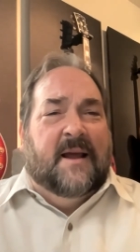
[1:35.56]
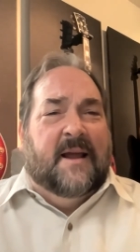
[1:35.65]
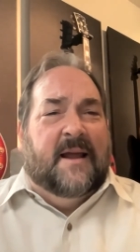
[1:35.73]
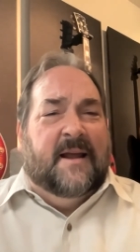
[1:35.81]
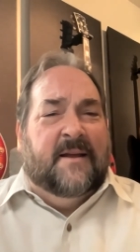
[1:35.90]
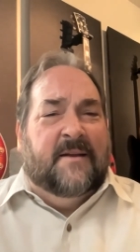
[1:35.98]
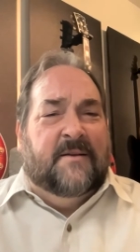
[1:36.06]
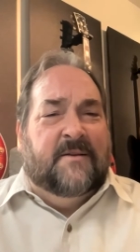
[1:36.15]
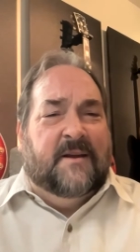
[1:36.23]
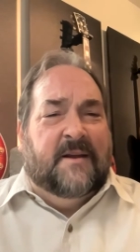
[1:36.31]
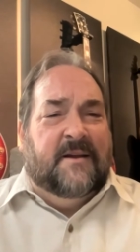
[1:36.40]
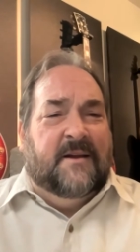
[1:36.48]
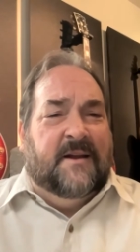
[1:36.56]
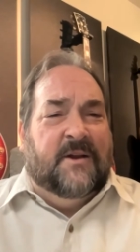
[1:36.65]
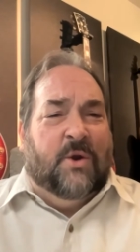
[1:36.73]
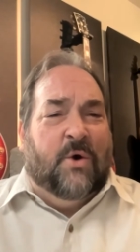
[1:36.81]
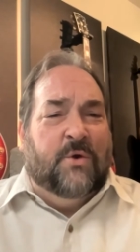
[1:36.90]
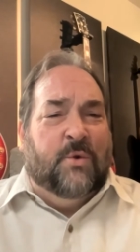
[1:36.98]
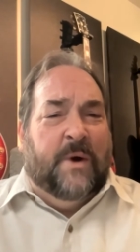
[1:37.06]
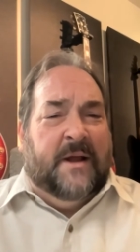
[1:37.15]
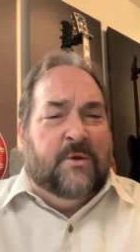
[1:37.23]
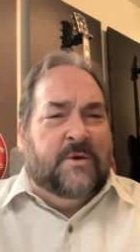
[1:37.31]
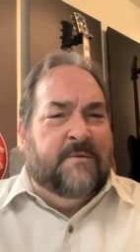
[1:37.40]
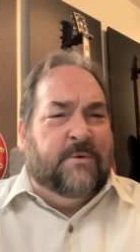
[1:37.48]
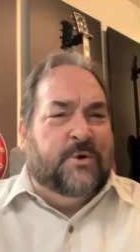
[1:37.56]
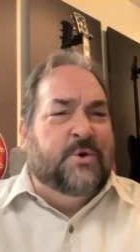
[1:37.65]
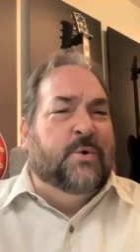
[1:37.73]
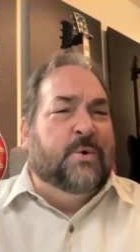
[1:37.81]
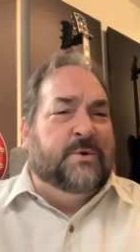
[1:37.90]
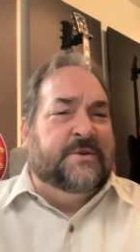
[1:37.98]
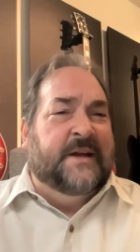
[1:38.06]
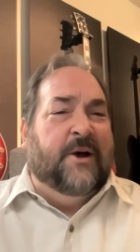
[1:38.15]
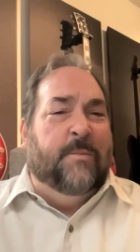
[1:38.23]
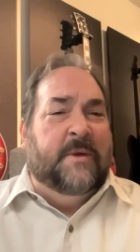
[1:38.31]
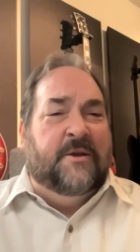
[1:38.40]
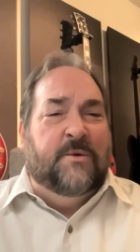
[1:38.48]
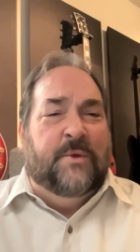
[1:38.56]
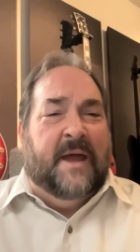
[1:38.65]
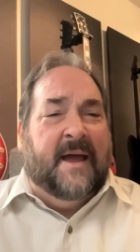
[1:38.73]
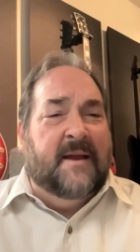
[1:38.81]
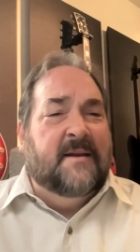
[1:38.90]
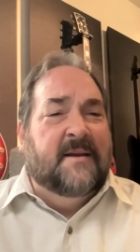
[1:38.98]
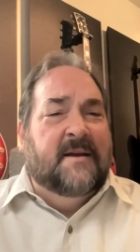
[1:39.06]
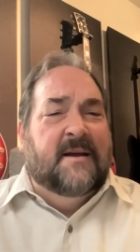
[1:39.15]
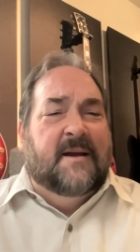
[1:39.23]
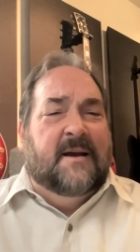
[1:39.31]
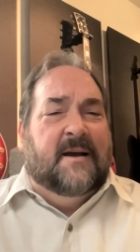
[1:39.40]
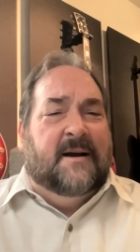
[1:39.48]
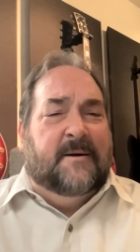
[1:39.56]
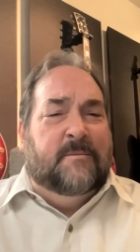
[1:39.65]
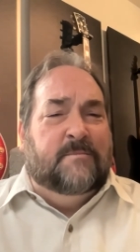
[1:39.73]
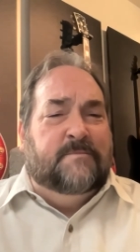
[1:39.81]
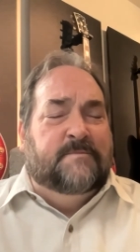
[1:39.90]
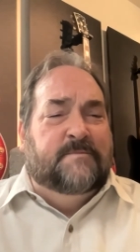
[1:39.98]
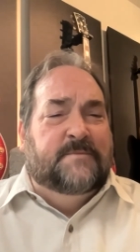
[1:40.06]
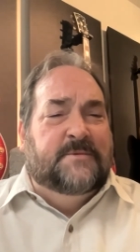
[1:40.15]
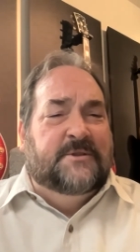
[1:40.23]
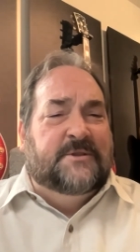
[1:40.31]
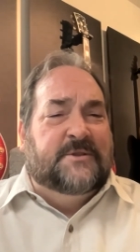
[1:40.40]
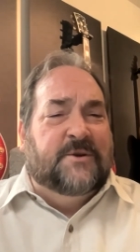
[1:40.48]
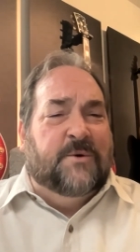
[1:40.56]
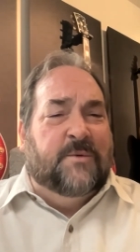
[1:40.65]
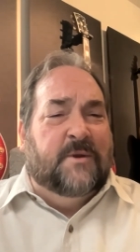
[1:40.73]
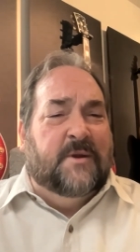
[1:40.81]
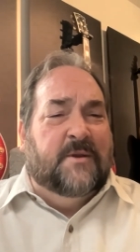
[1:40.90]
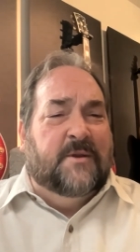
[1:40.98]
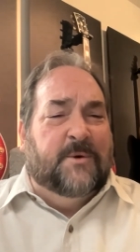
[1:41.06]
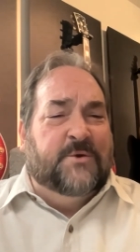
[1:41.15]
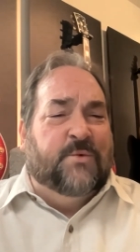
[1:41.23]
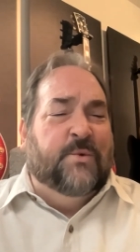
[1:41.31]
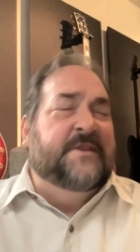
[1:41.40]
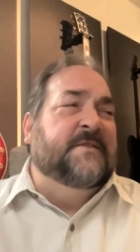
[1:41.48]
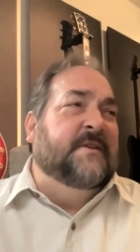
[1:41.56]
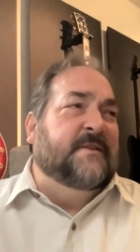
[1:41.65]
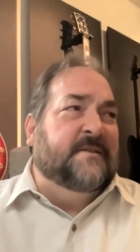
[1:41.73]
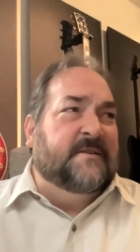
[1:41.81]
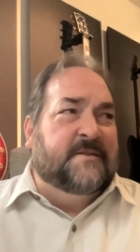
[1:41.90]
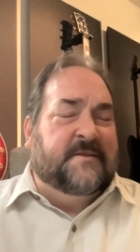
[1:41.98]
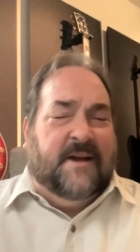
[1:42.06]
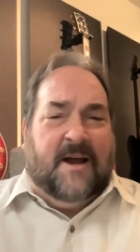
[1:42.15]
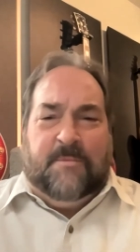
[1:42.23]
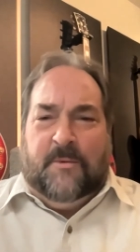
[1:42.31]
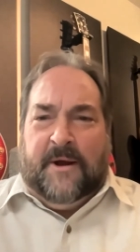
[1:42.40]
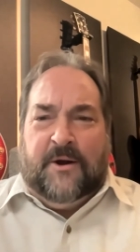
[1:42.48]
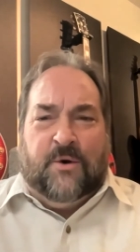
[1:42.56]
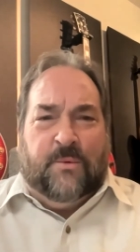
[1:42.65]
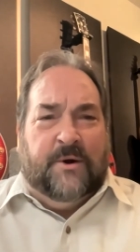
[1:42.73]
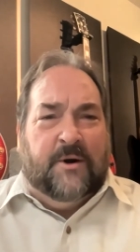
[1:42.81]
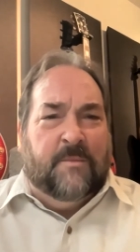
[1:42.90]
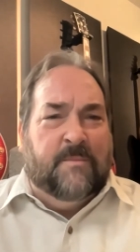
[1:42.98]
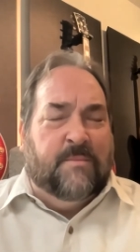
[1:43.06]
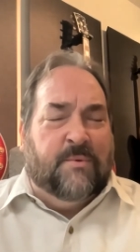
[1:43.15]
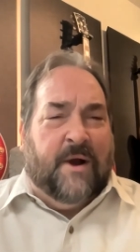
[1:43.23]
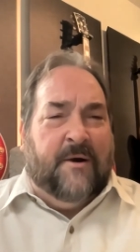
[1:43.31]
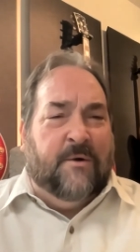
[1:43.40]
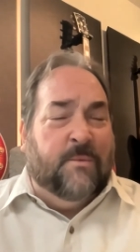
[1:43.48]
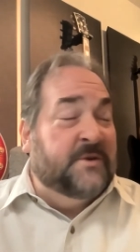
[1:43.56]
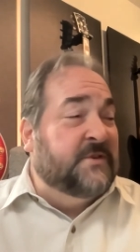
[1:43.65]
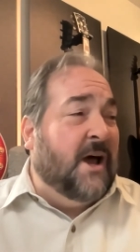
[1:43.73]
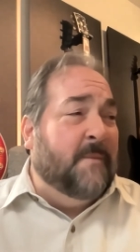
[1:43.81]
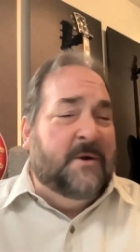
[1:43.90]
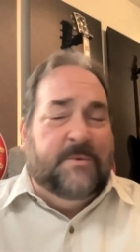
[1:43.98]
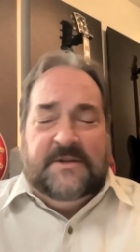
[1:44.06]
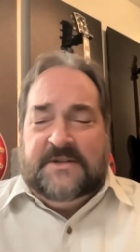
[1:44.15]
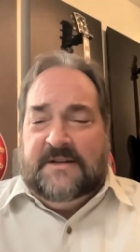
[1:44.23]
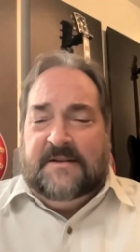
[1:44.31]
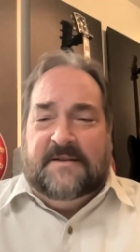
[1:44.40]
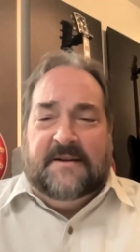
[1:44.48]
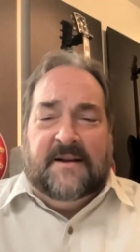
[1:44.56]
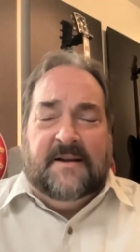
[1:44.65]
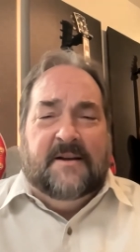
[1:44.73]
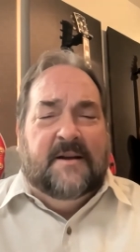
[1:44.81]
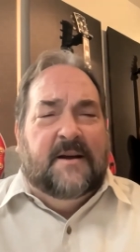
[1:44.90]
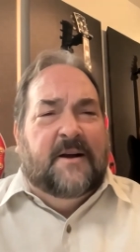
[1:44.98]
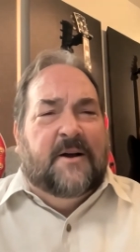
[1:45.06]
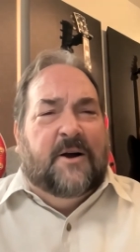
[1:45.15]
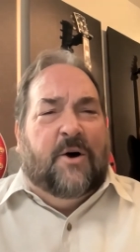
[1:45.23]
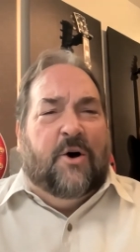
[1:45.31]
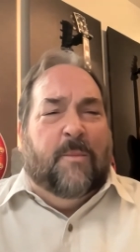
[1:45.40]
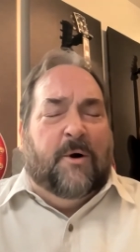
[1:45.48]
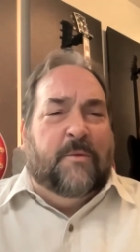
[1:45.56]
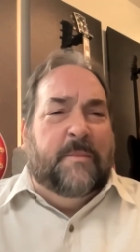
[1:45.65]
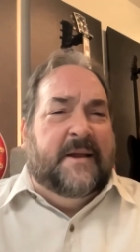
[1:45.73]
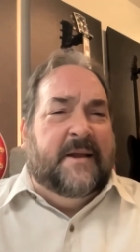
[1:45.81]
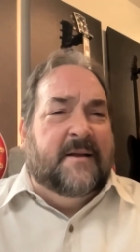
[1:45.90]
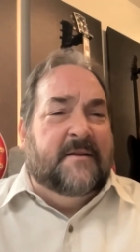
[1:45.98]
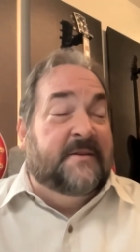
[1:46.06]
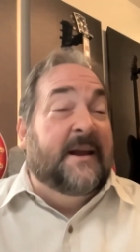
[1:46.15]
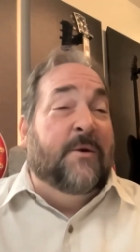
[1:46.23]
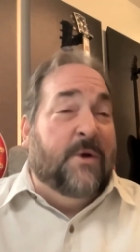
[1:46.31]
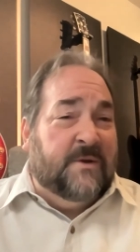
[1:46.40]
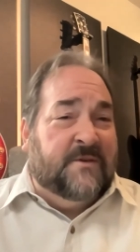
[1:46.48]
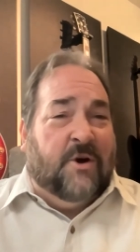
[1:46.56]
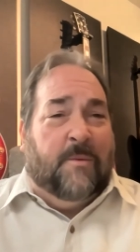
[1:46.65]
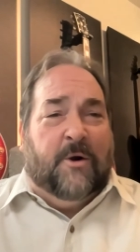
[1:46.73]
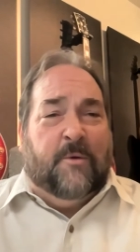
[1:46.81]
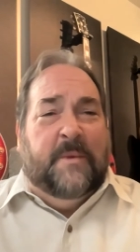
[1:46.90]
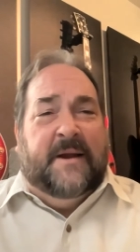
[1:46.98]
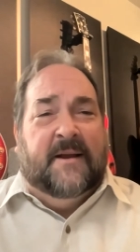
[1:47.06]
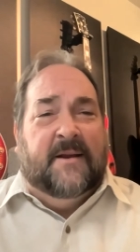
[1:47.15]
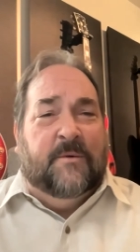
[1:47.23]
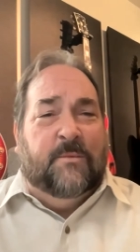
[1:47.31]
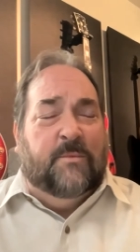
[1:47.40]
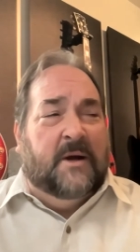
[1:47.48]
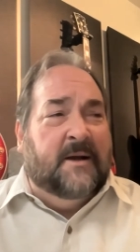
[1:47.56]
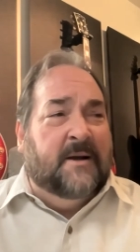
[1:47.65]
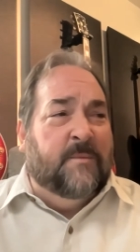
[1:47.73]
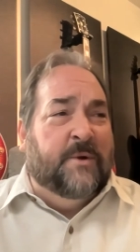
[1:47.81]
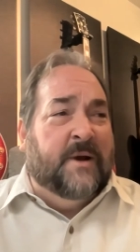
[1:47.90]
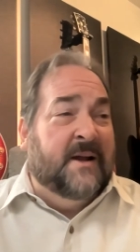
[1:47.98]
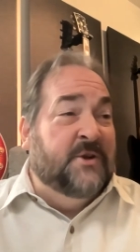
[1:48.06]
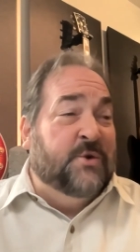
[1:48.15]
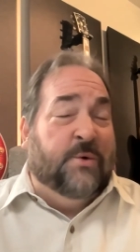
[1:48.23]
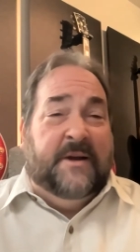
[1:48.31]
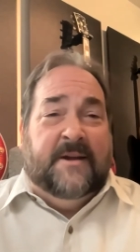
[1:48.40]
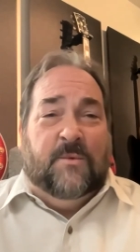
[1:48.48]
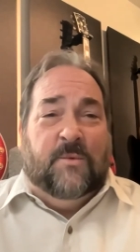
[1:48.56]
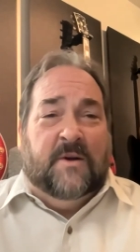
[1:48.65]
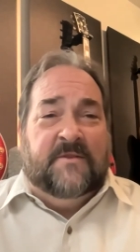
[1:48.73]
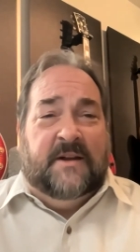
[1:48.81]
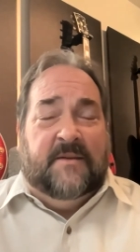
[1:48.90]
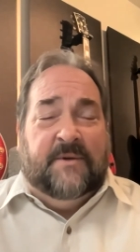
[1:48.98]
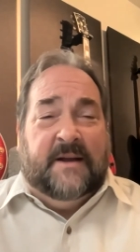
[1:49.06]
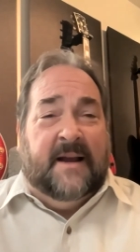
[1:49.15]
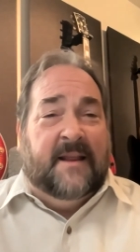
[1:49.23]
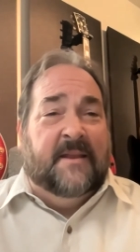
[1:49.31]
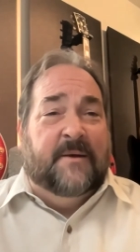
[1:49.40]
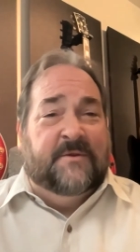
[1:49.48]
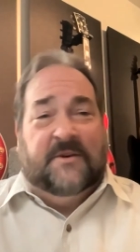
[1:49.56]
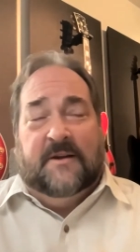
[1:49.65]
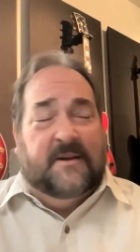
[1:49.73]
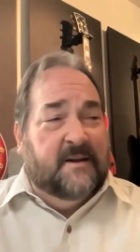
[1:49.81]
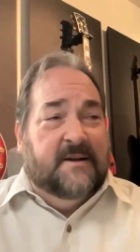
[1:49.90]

and and and along the way looking for tools to help me do that. Um, so th- the most recent stop of my career prior to Wasabi was at uh, Hallmark Media. It's now known as Hallmark Media. Um, when I joined, it wasn't even anything. It was a